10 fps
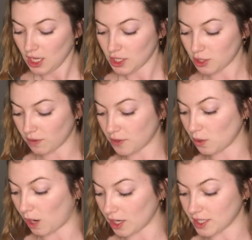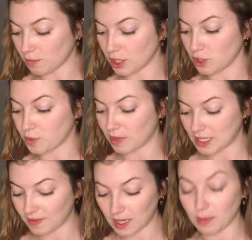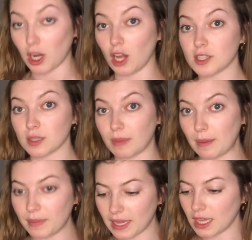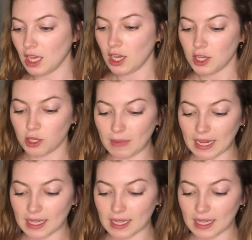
So if you are someone who's breastfeeding but also pumping, you might